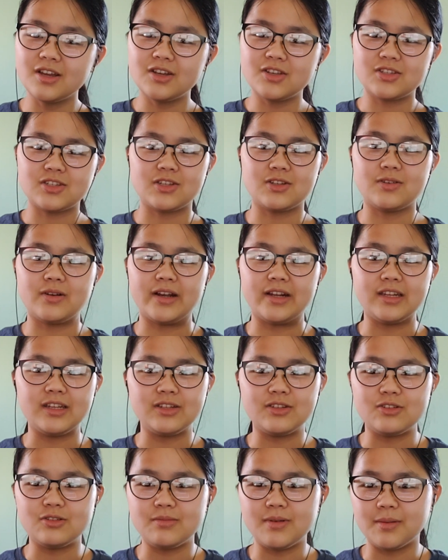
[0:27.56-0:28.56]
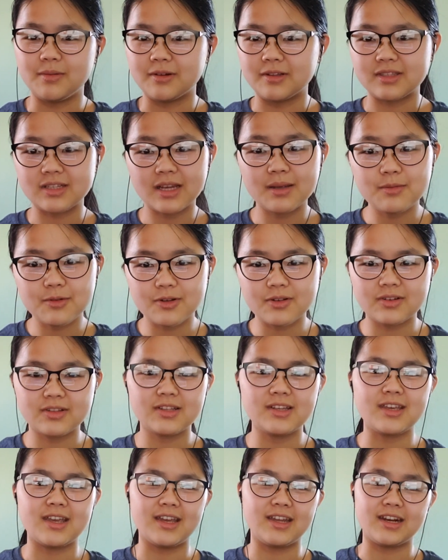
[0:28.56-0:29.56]
so I need to be able to type
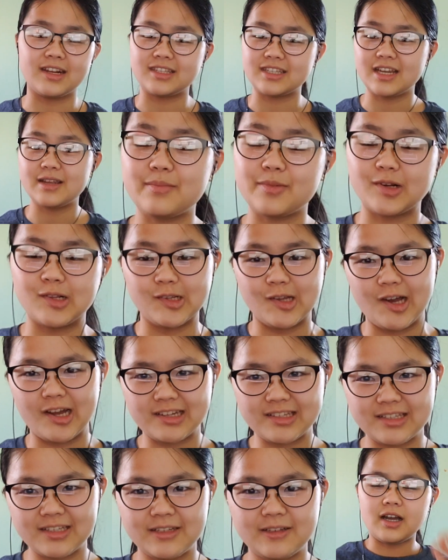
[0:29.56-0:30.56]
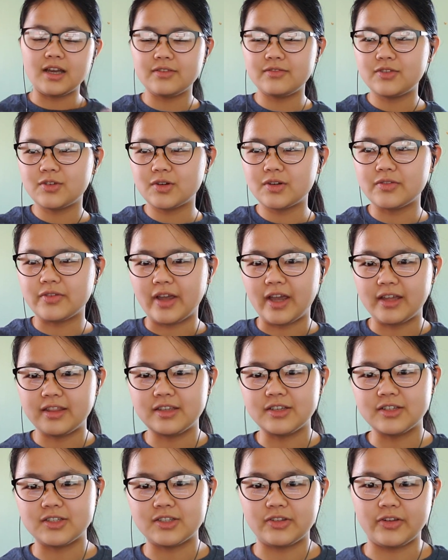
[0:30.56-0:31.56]
quickly, and I type a lot. I've sort of had
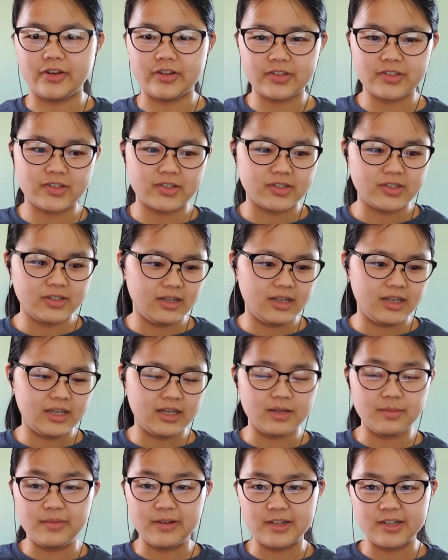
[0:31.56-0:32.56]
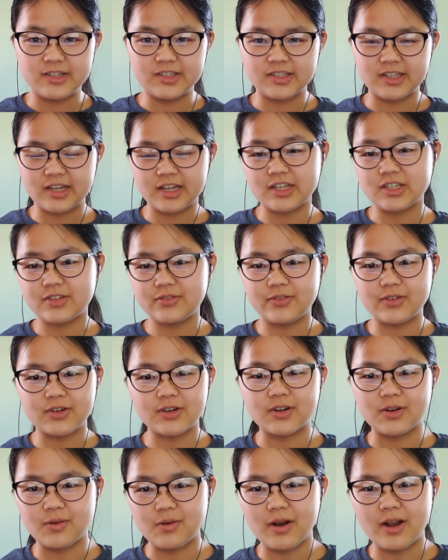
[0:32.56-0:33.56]
these thoughts and opinions, I guess, for
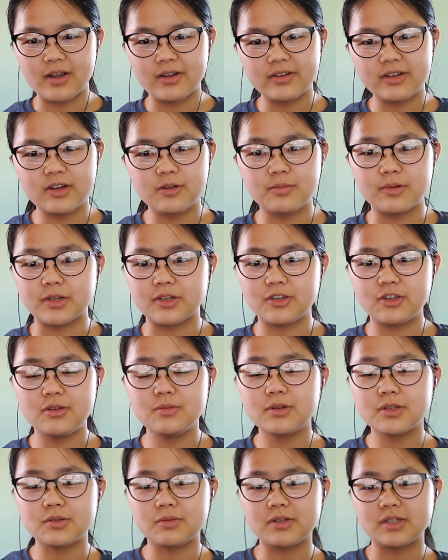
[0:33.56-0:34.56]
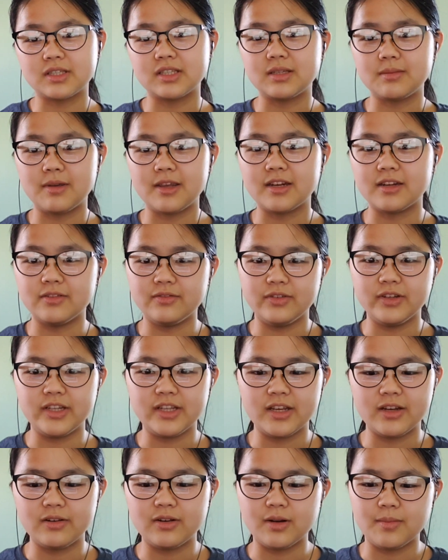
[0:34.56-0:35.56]
a while now, but Cubics recently made a
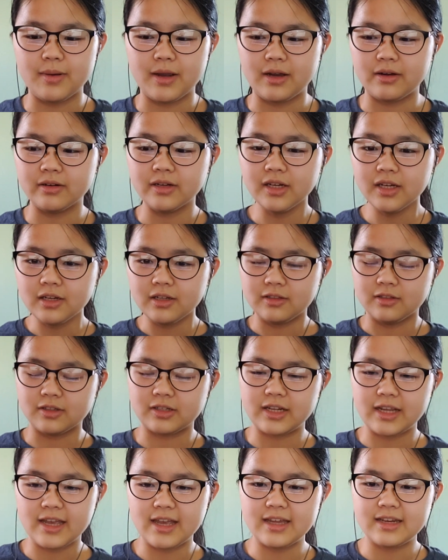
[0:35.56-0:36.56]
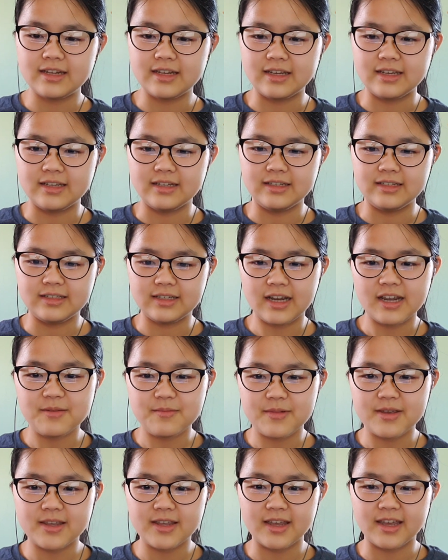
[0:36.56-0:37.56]
video about look ahead in
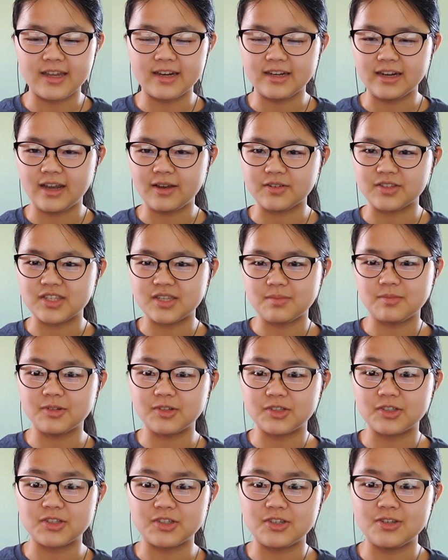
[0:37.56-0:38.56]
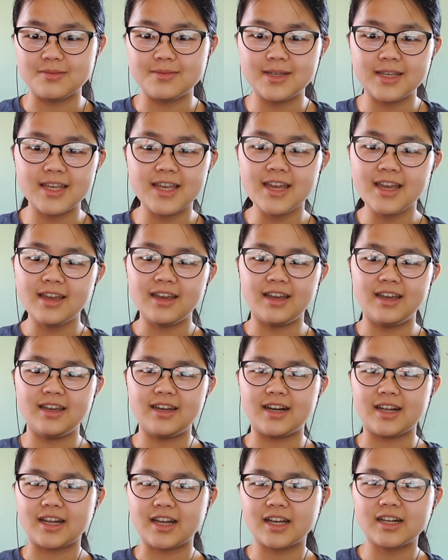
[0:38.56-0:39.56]
typing and how it's similar to cubing,
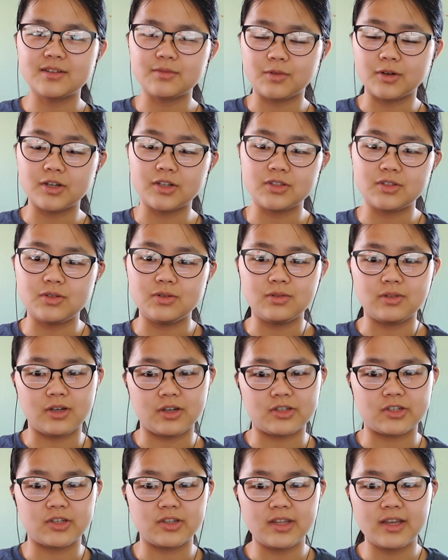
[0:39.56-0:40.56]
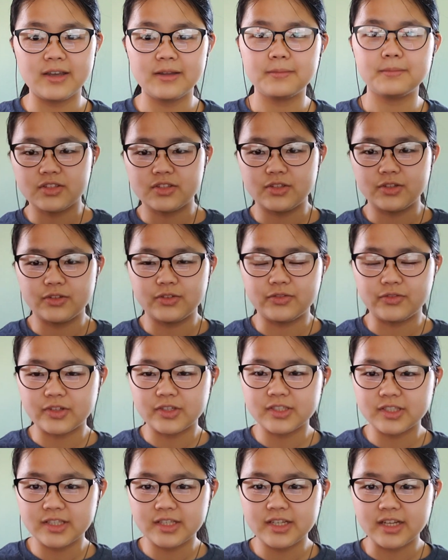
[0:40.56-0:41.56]
and I kind of wanted to touch on that. So
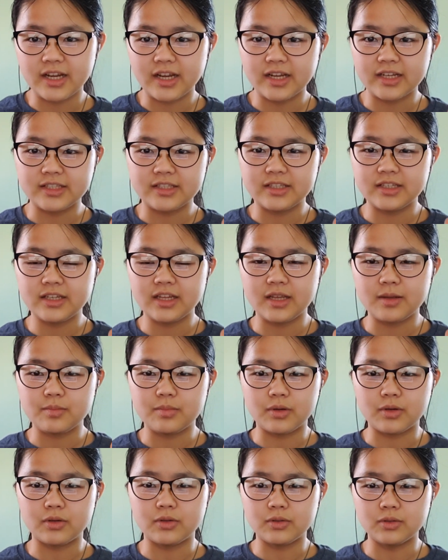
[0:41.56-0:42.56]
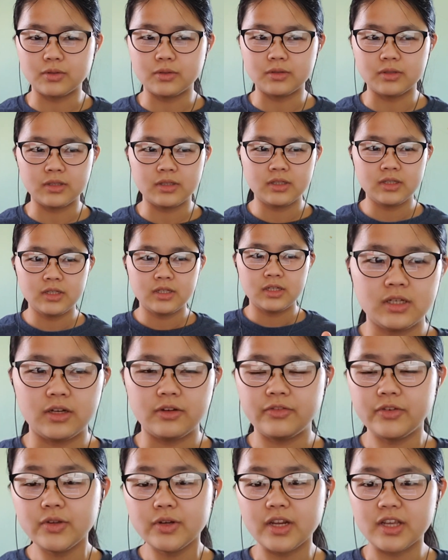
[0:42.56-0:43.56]
firstly, I did a poll a
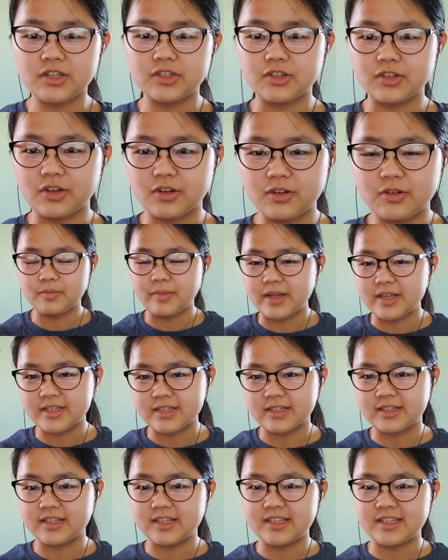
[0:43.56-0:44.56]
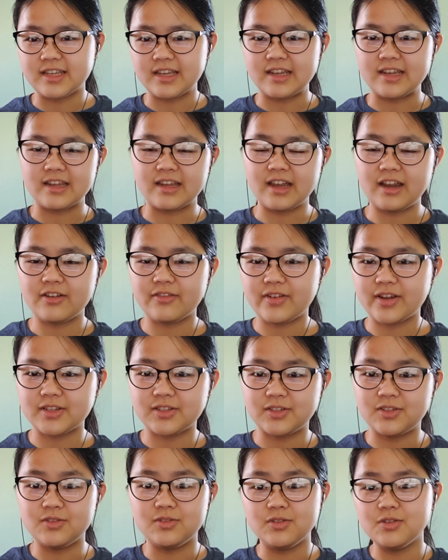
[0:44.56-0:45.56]
few days ago basically saying how
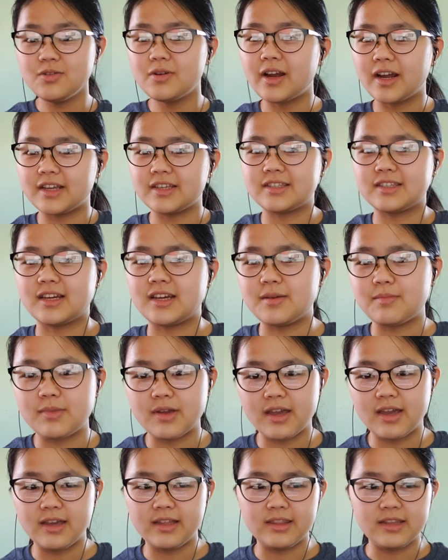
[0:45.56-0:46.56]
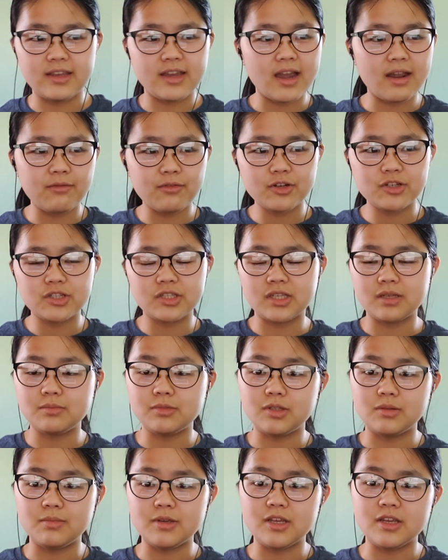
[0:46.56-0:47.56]
fast do you guys type, and the average seems
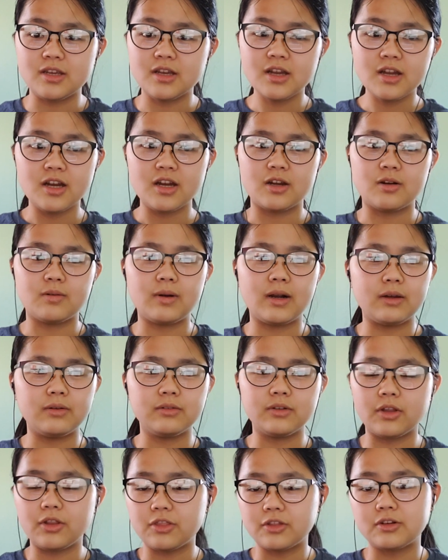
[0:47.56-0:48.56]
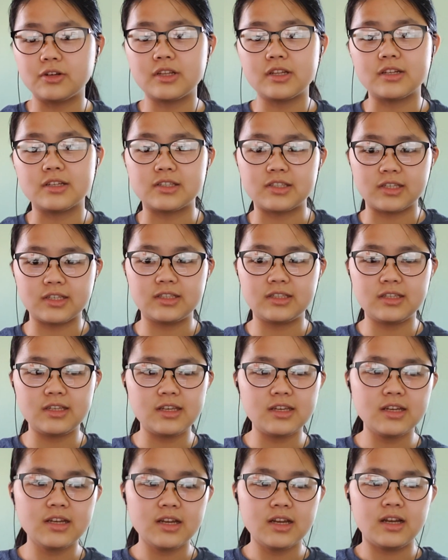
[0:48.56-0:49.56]
to be around 30 to
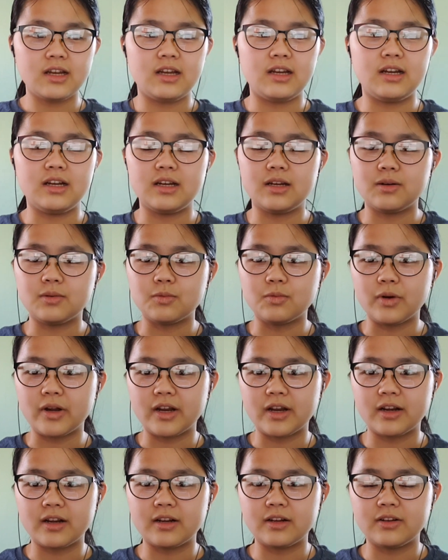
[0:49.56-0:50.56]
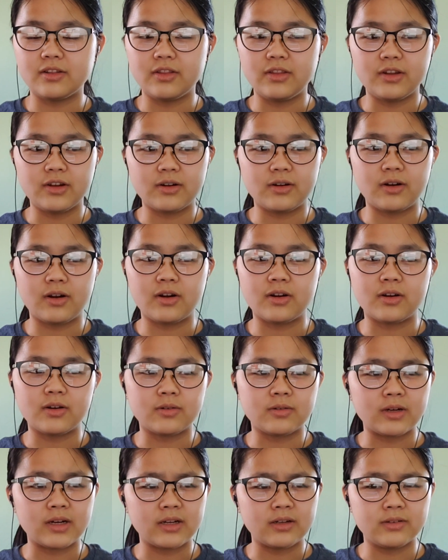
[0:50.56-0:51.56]
60, where there are
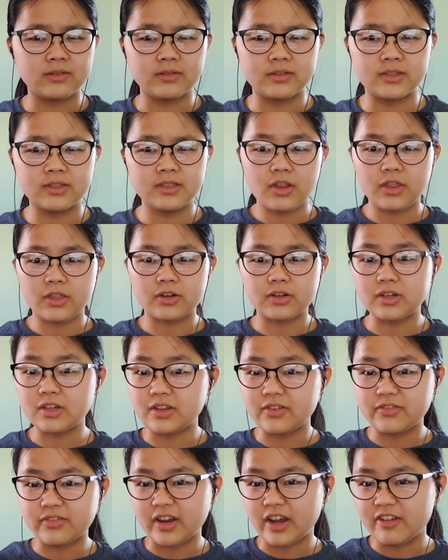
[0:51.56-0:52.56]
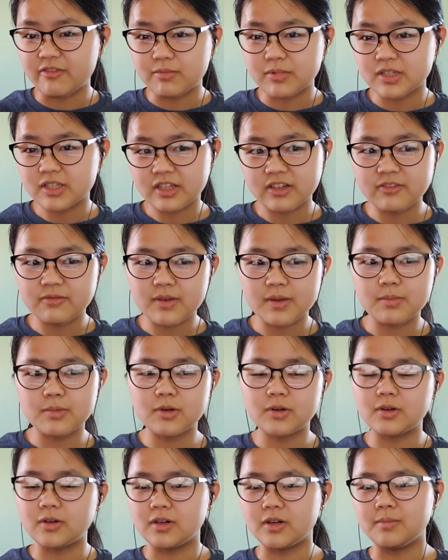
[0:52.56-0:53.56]
around 35% of
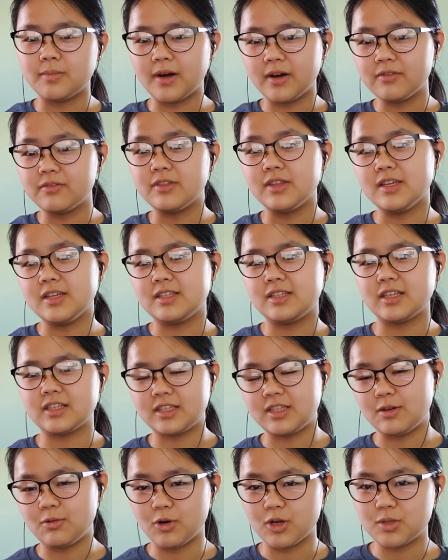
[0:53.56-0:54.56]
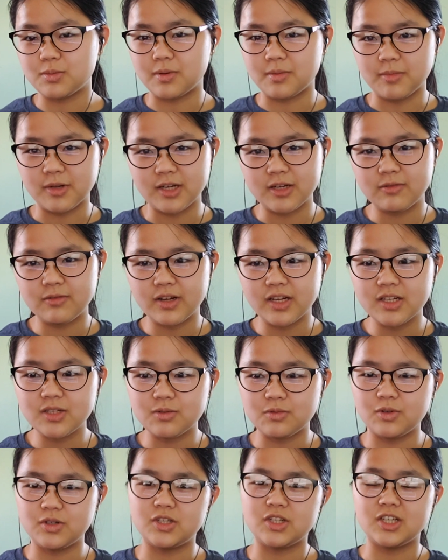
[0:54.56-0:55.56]
people above the 60 words per minute range,
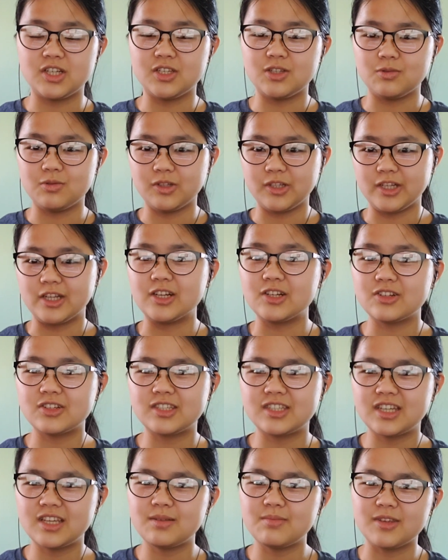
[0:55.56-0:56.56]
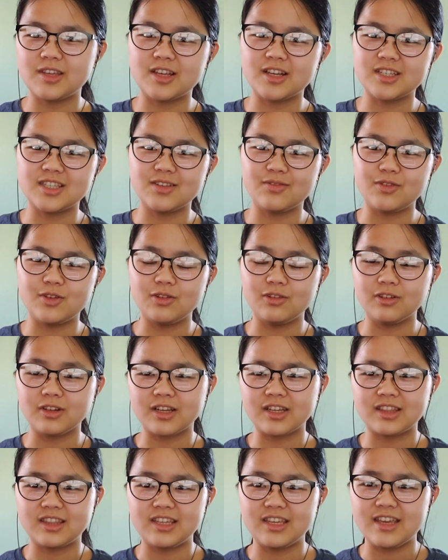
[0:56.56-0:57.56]
which is really interesting because if you look
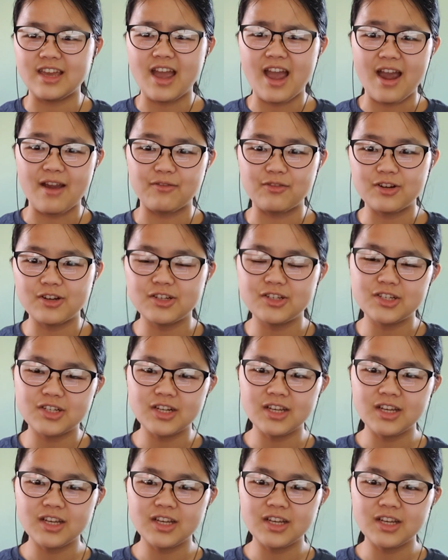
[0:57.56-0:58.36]
at the average,